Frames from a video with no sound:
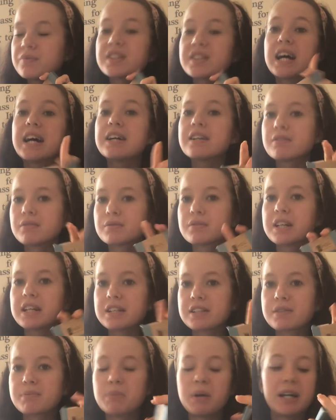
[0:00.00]

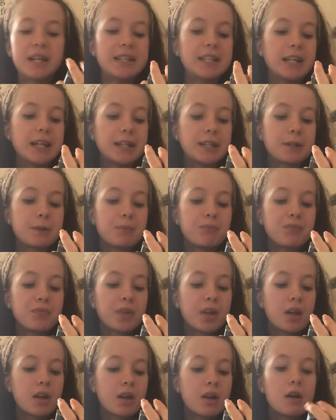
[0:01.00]
That's my like,
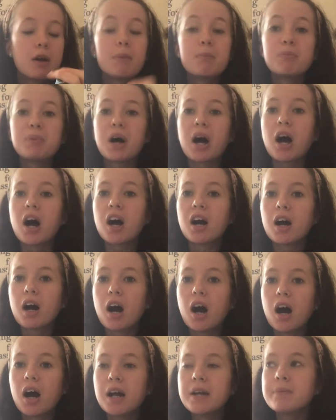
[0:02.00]
but
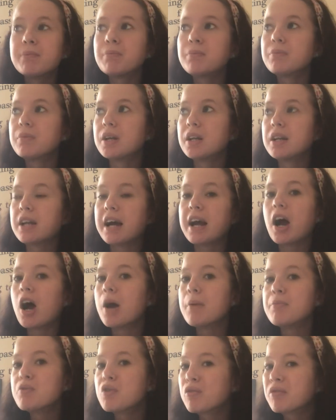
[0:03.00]
I'm
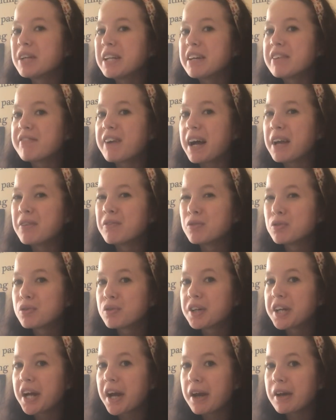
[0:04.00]
not really a fan of
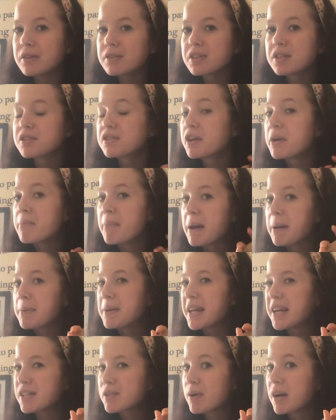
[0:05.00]
Oreos, so
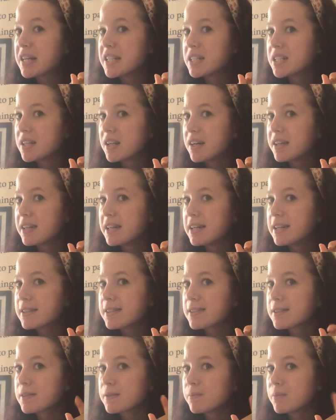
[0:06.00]
maybe that's why I didn't like
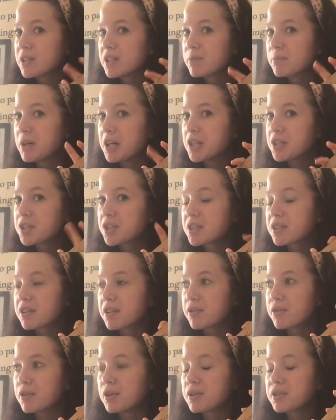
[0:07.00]
this as much as
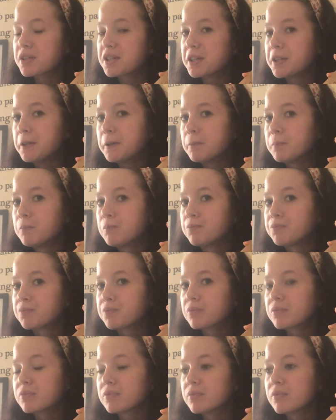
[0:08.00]
I thought I was gonna.
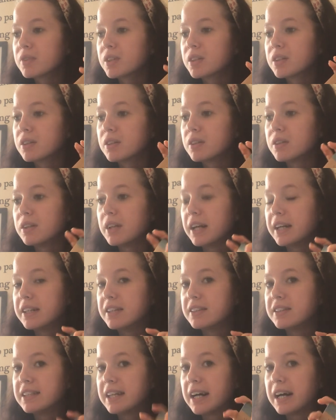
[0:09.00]

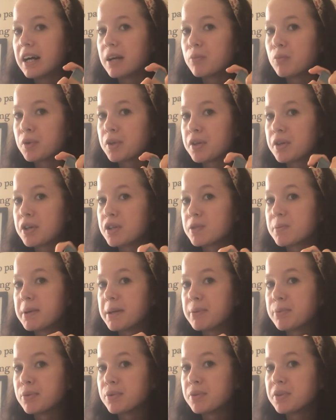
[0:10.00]
Like, yeah, I'm one of those
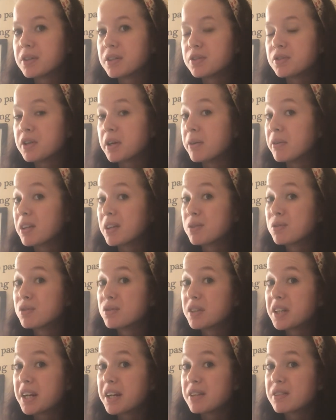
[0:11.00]
people that don't like
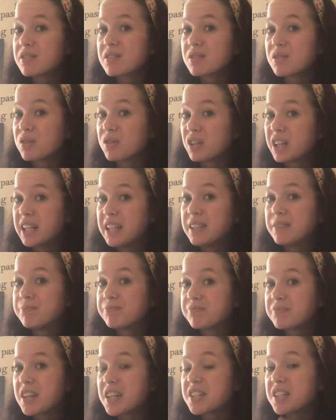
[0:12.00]
Oreos, sorry.
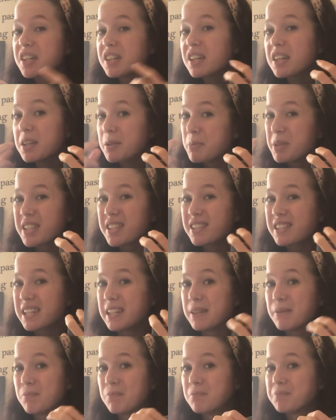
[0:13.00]
I don't like the
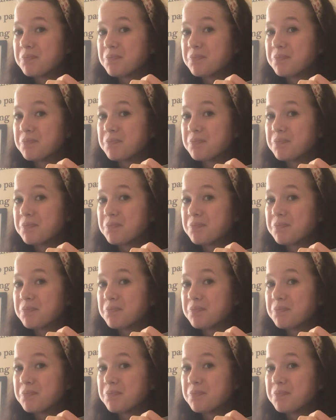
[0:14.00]
biscuit.